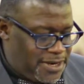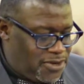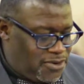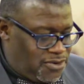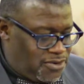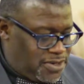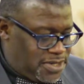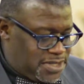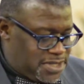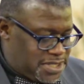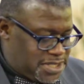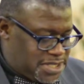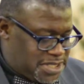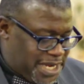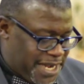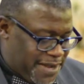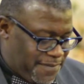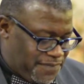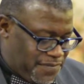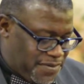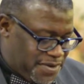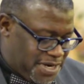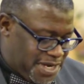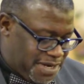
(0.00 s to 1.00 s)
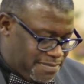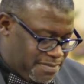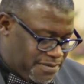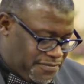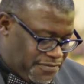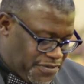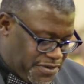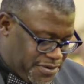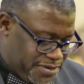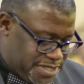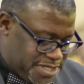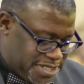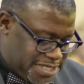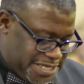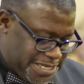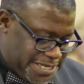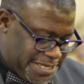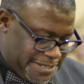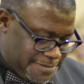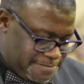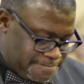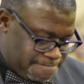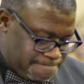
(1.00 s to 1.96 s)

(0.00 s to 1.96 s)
Luke chapter number 13.